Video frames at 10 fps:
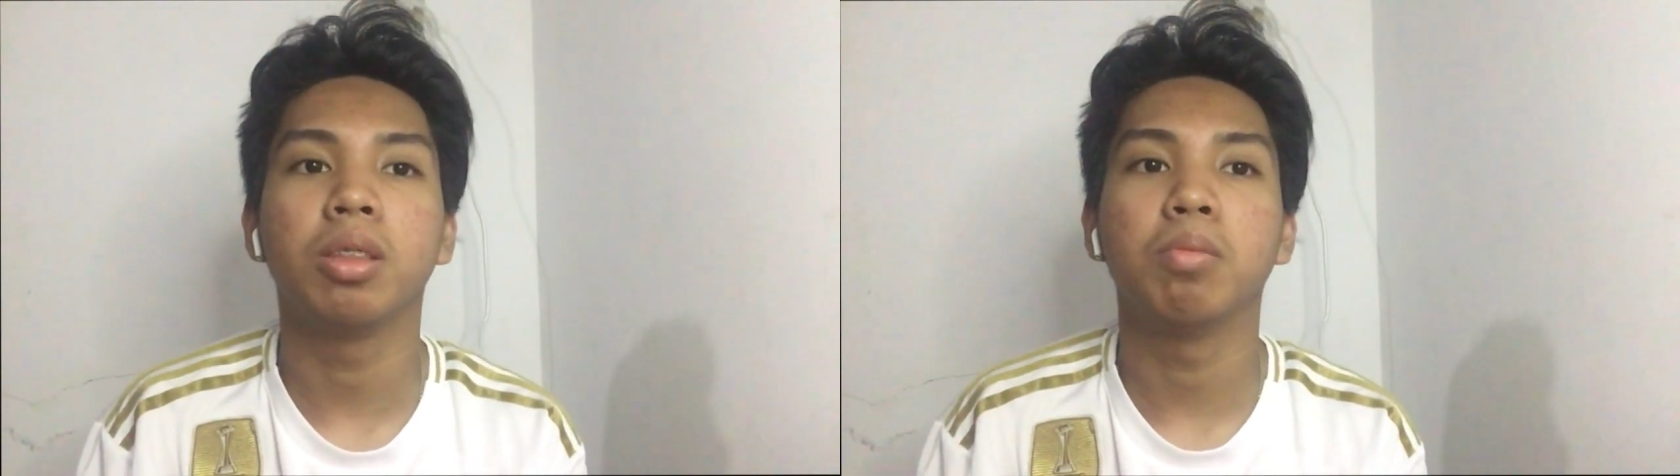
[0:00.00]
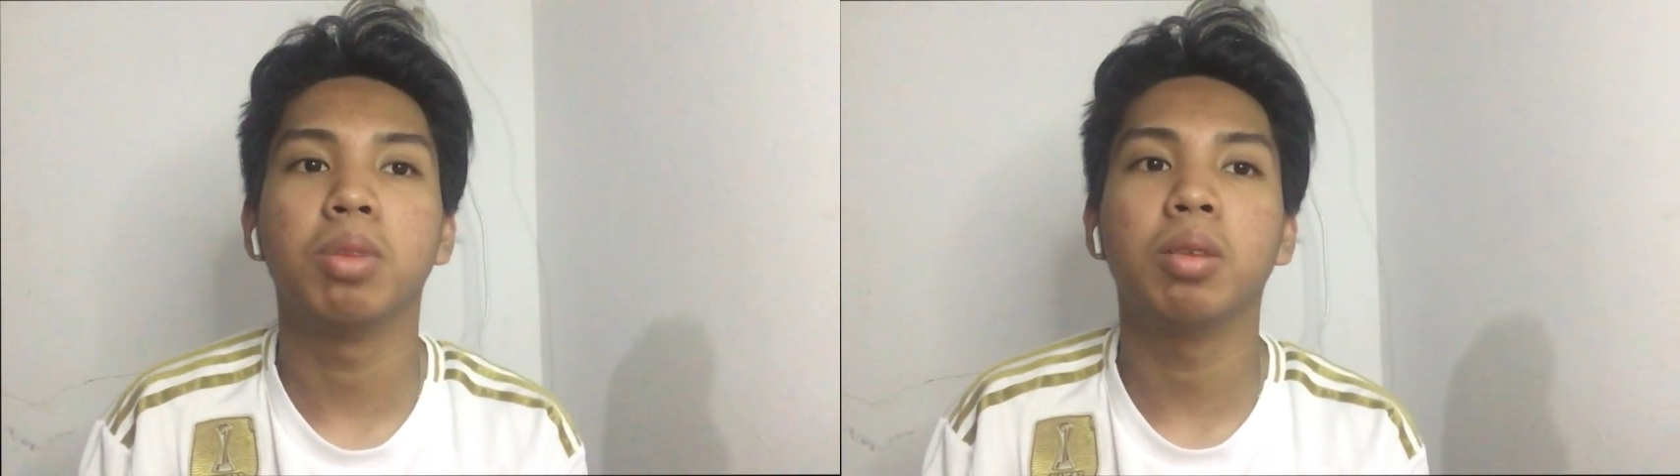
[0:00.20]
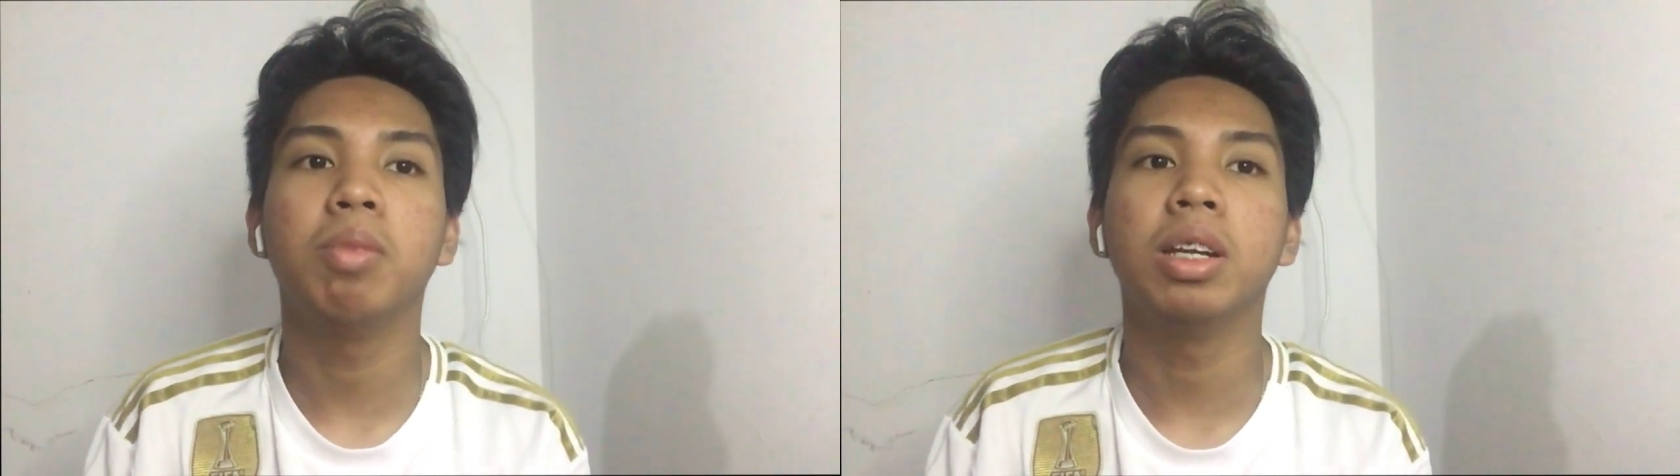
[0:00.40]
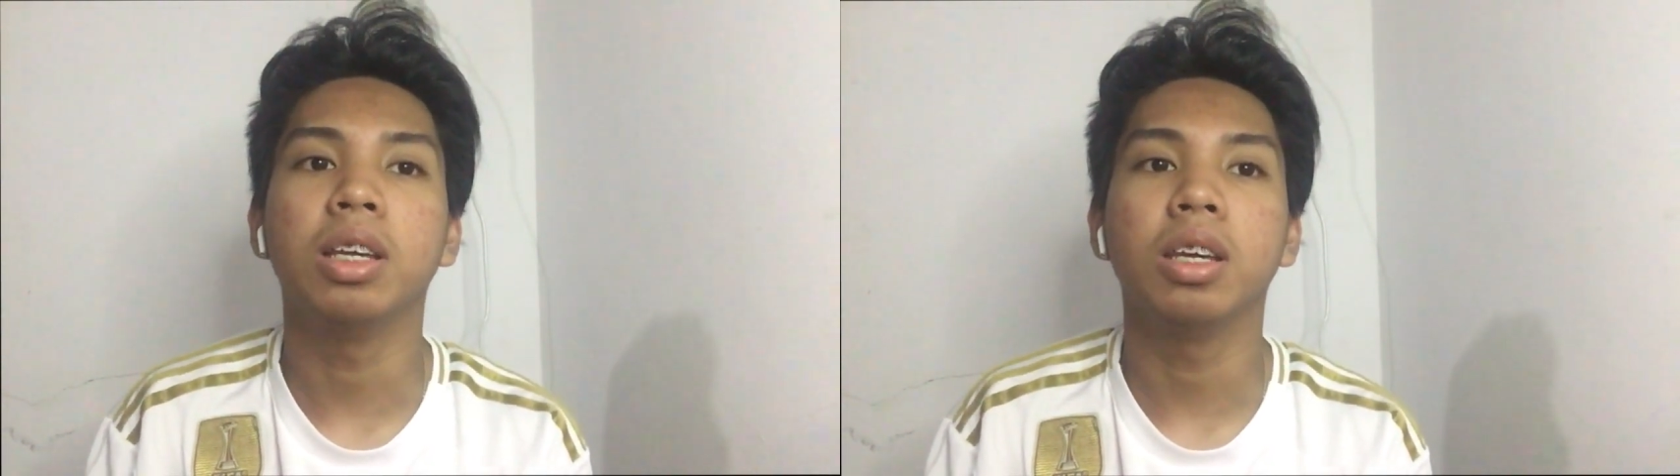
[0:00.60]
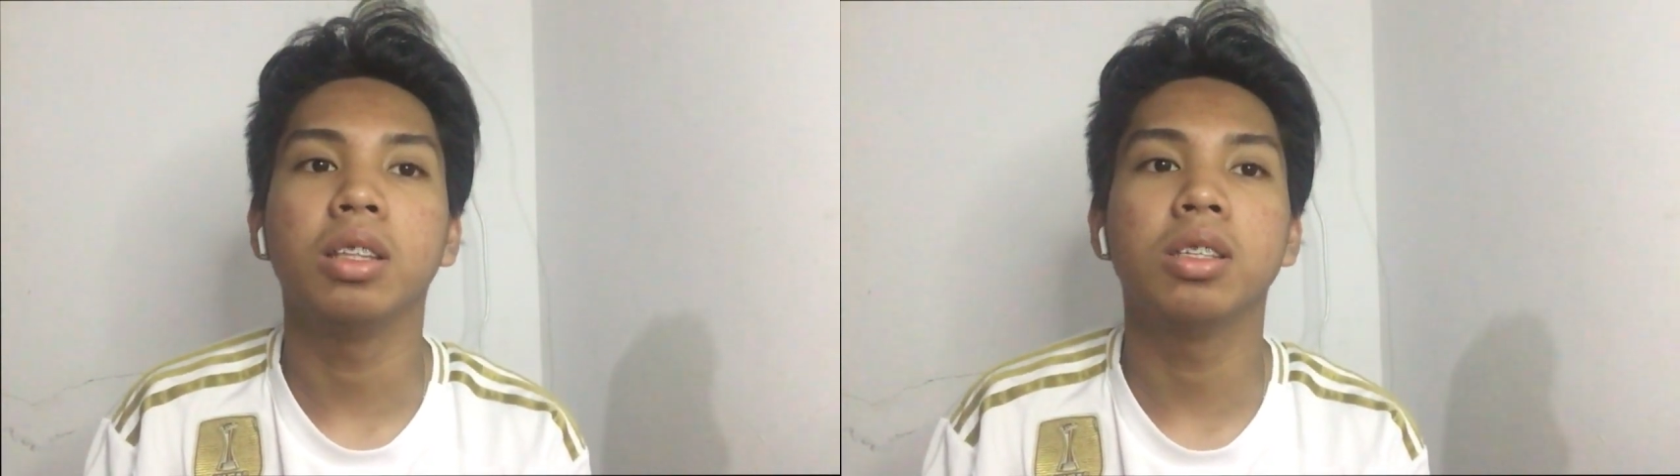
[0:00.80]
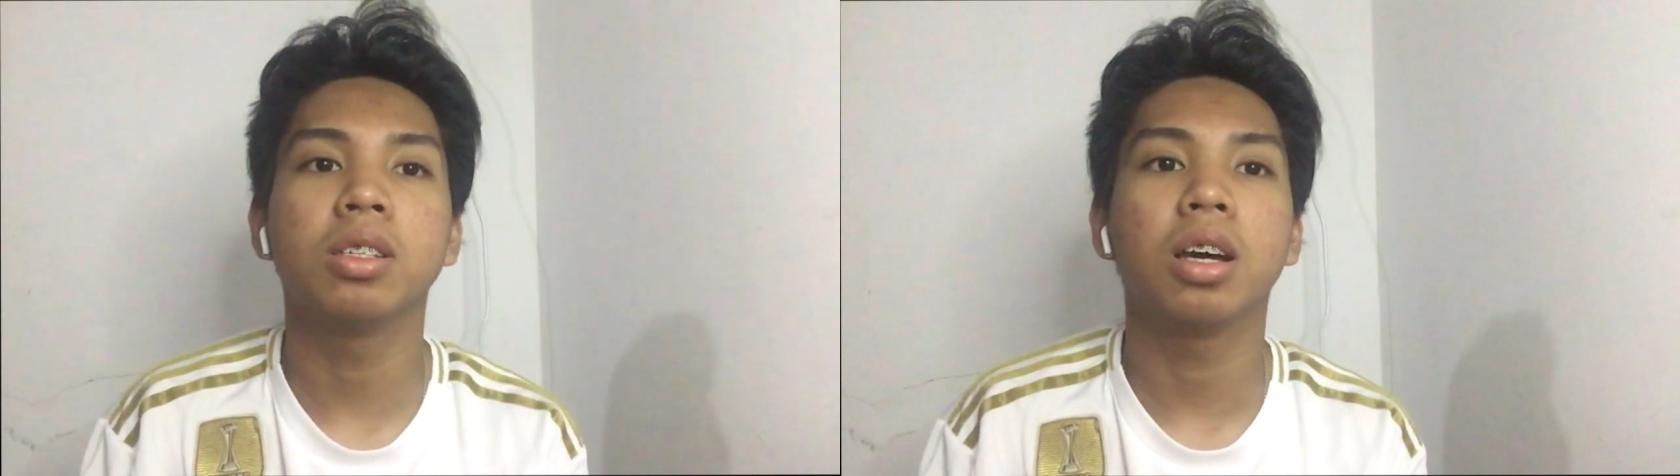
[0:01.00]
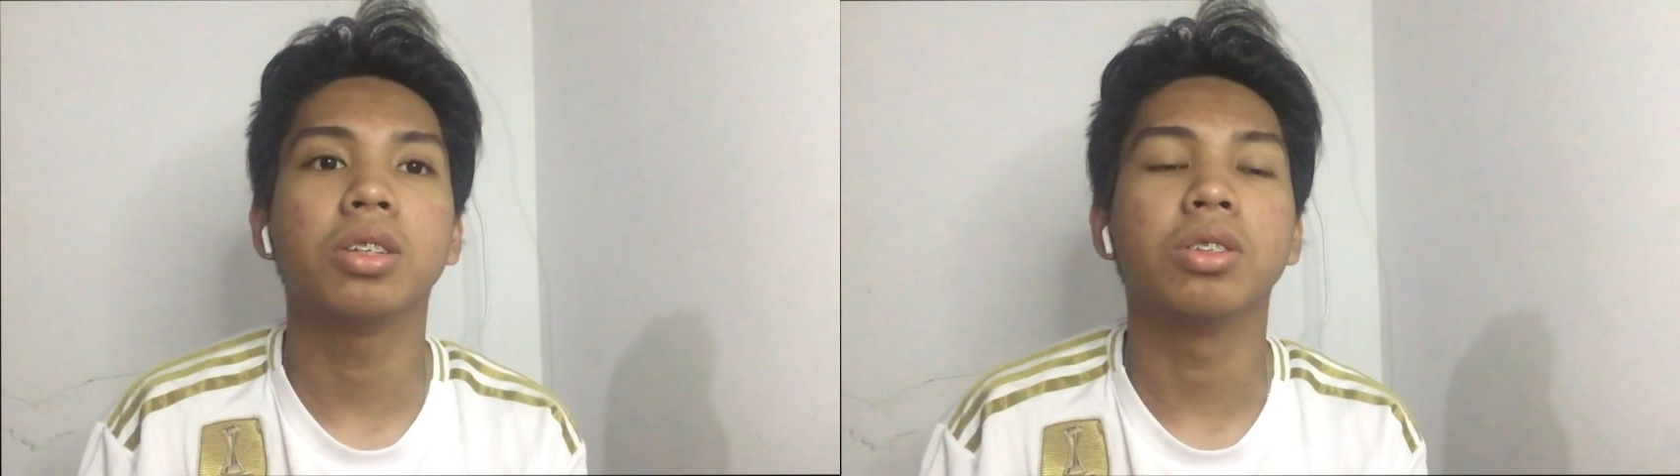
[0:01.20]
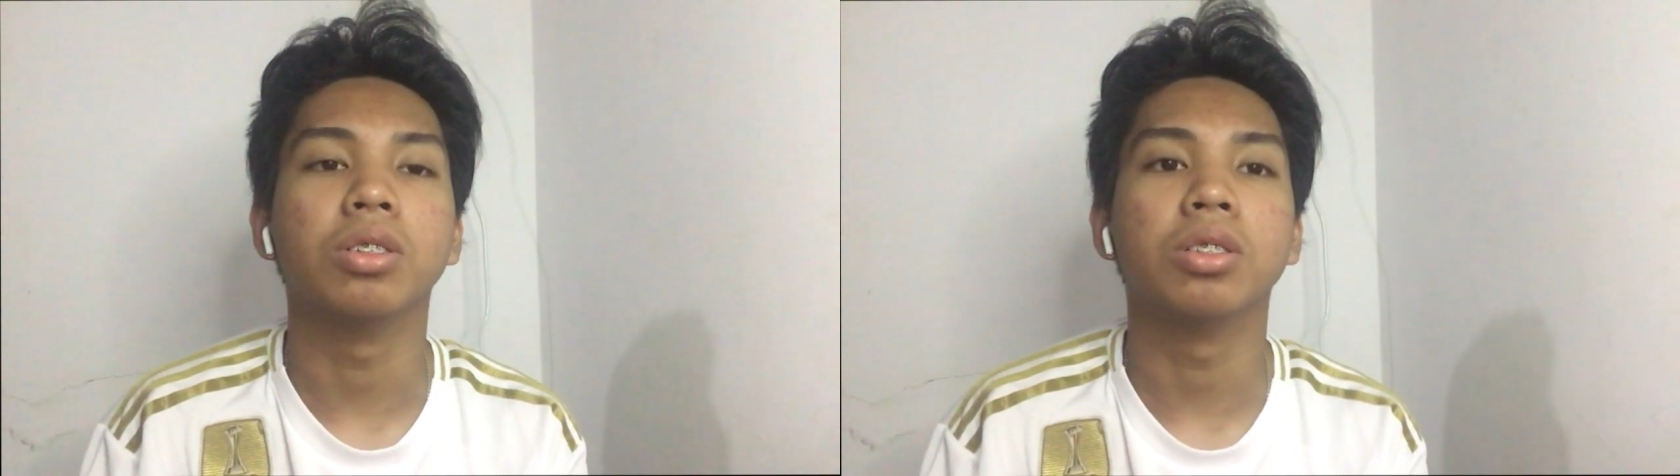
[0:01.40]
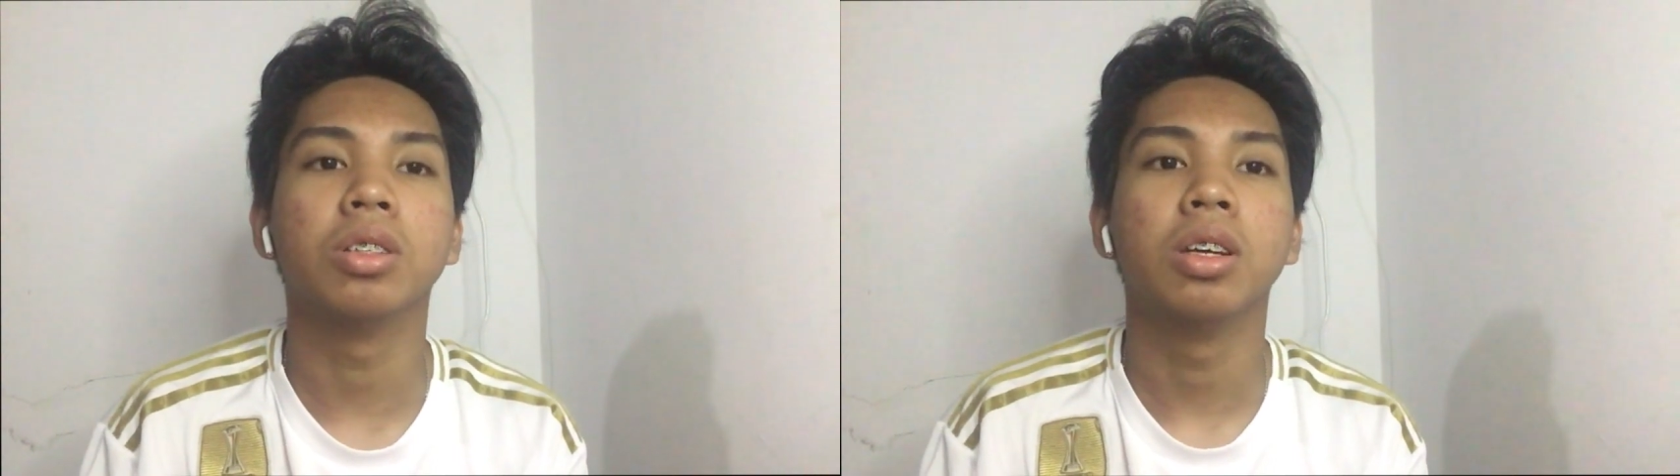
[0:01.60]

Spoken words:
verbally in discussions,